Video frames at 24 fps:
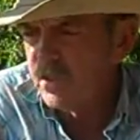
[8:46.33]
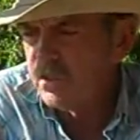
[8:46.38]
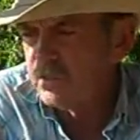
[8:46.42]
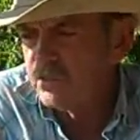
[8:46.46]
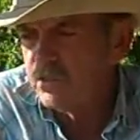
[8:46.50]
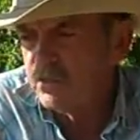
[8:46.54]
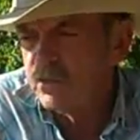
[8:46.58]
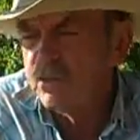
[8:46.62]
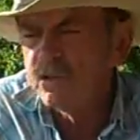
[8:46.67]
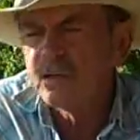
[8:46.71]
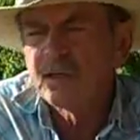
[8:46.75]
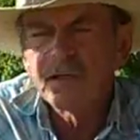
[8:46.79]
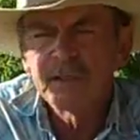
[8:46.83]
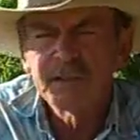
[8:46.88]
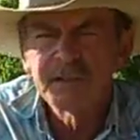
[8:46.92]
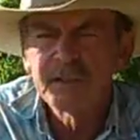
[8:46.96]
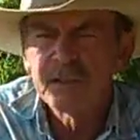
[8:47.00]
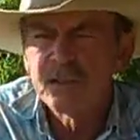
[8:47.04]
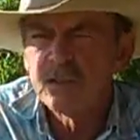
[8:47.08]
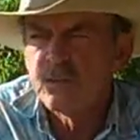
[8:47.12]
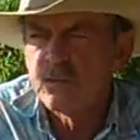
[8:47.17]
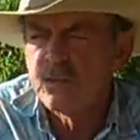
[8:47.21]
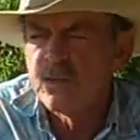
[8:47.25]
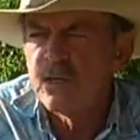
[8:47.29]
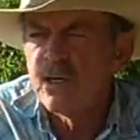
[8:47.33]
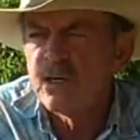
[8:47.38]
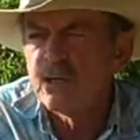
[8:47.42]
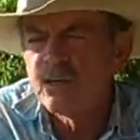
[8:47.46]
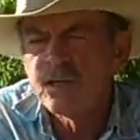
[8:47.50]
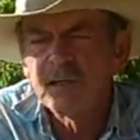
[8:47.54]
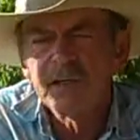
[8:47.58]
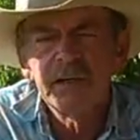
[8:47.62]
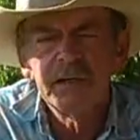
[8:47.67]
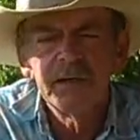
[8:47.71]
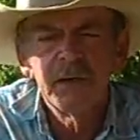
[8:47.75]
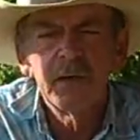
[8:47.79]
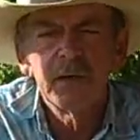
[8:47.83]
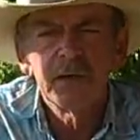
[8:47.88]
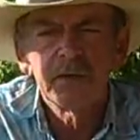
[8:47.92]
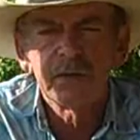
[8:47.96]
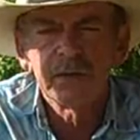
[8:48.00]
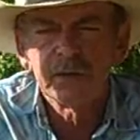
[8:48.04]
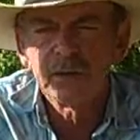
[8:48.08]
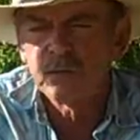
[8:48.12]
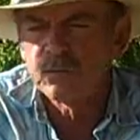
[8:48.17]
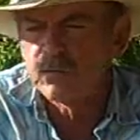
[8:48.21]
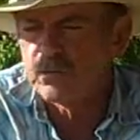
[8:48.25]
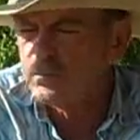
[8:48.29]
well, I could. I said, well, I think you
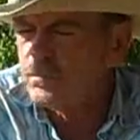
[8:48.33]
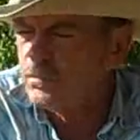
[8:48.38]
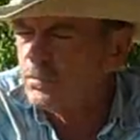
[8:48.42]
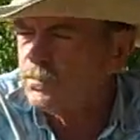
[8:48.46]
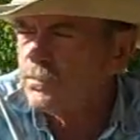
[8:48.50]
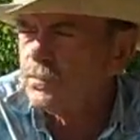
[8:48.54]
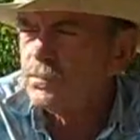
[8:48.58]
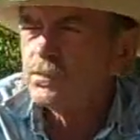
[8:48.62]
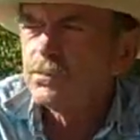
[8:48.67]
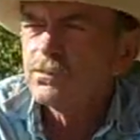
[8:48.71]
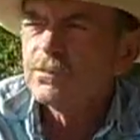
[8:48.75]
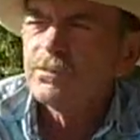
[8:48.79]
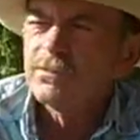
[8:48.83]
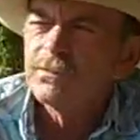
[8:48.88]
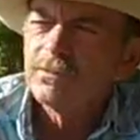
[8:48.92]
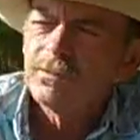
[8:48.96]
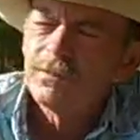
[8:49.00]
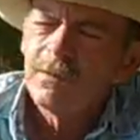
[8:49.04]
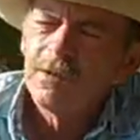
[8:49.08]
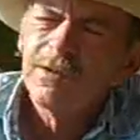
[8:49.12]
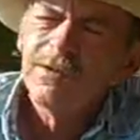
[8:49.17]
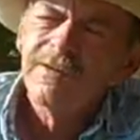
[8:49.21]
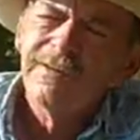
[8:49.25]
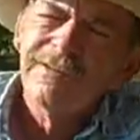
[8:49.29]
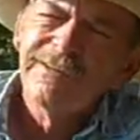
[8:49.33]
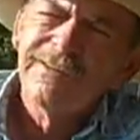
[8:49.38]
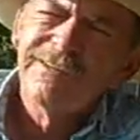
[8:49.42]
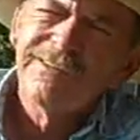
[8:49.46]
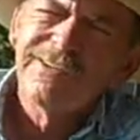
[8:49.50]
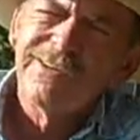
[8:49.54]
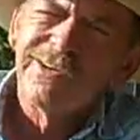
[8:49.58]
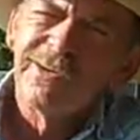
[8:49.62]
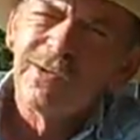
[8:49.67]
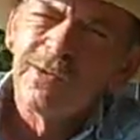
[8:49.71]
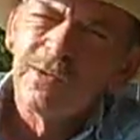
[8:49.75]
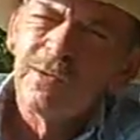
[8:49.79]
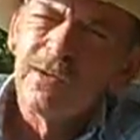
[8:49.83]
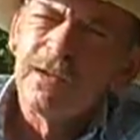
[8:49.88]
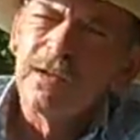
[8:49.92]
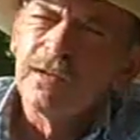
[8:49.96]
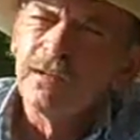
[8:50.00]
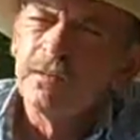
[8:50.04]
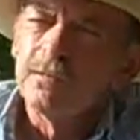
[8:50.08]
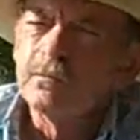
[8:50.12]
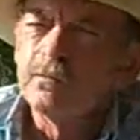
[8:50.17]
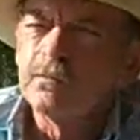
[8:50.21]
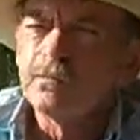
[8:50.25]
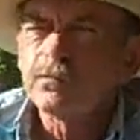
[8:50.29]
ought to.
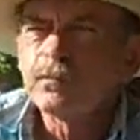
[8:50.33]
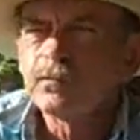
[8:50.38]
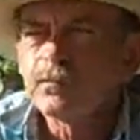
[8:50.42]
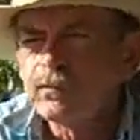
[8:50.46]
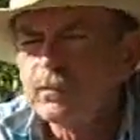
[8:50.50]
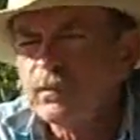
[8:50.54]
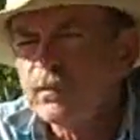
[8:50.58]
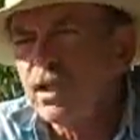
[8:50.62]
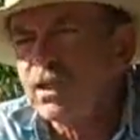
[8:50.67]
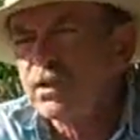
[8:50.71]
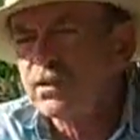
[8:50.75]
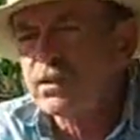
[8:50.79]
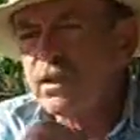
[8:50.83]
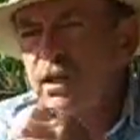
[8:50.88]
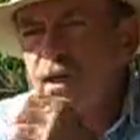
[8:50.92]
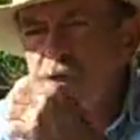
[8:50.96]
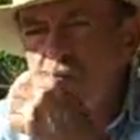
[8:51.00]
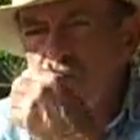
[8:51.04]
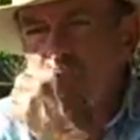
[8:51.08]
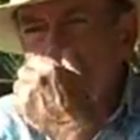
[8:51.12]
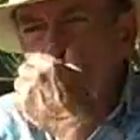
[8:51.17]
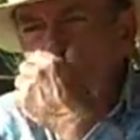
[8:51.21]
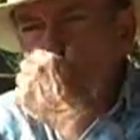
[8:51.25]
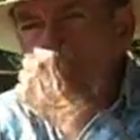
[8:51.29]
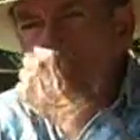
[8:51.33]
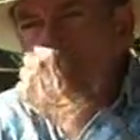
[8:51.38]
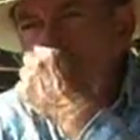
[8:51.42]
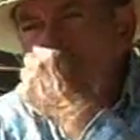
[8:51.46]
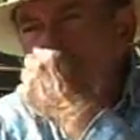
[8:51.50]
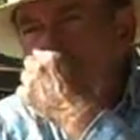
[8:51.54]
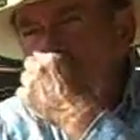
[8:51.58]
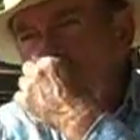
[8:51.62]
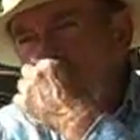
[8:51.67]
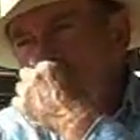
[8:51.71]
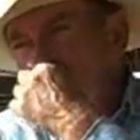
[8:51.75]
So next thing I know, they broke